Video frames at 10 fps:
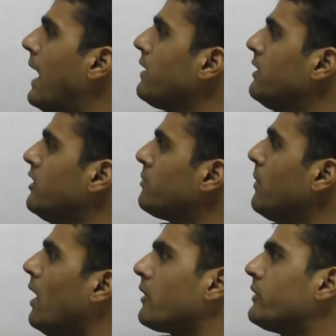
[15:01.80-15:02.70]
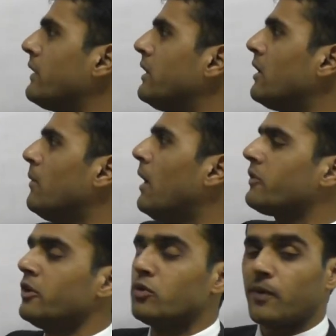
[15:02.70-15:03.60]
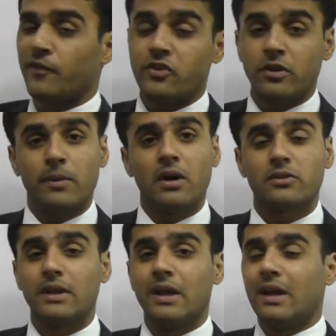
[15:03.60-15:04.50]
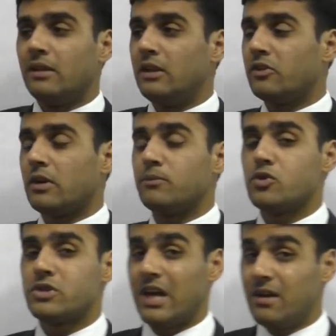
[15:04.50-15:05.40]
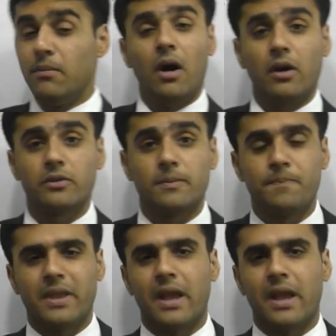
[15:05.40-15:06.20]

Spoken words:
add these marks, ethical marks, into professional marks, these come to 10 marks.